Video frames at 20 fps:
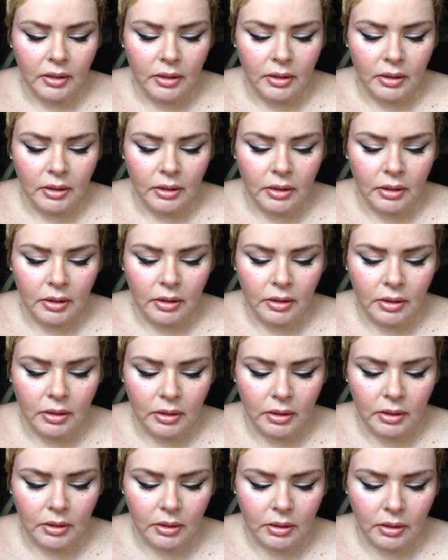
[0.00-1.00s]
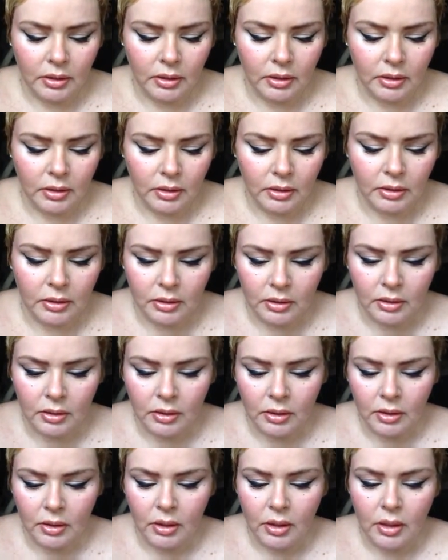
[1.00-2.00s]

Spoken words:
No one is speaking in this clip.